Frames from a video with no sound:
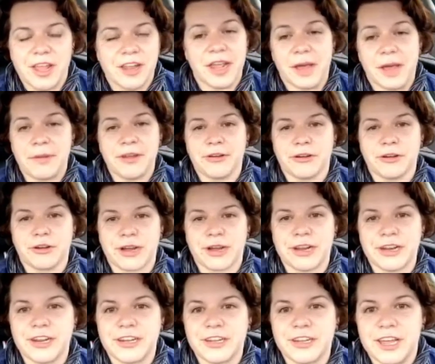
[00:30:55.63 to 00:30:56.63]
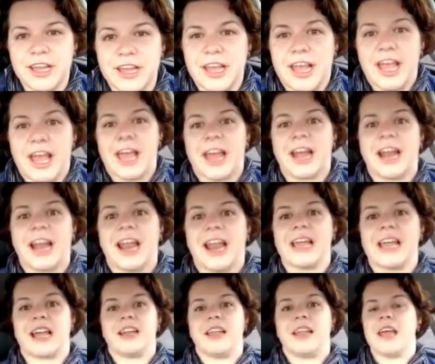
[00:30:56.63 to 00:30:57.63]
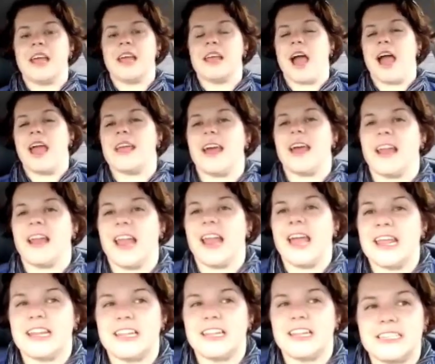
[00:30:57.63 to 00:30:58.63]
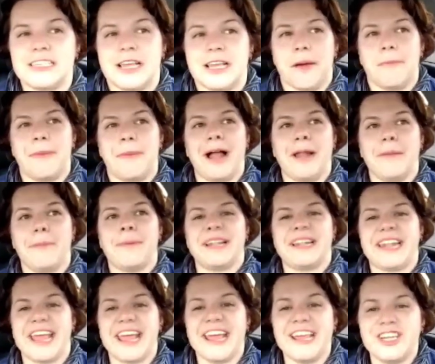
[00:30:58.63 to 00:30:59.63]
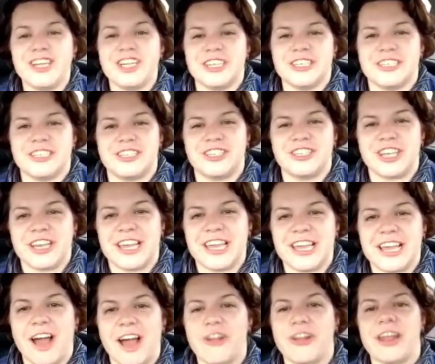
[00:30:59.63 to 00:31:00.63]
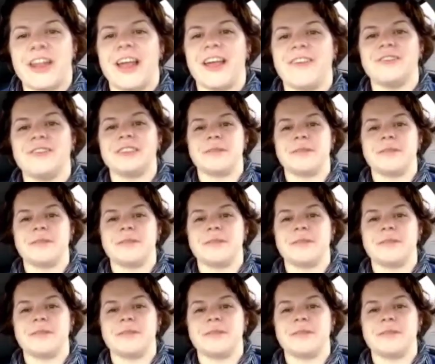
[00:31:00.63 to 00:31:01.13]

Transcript: Debit or credit? And like, I had like this palpitations checking out, and I was